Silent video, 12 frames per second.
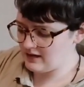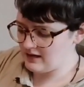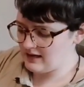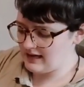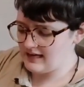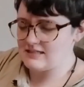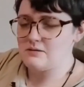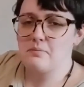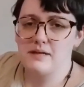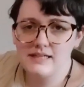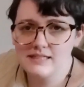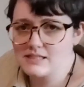Has a big and
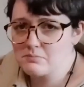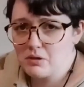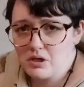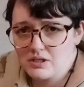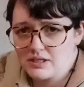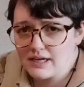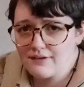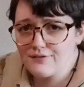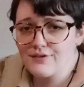a small knife in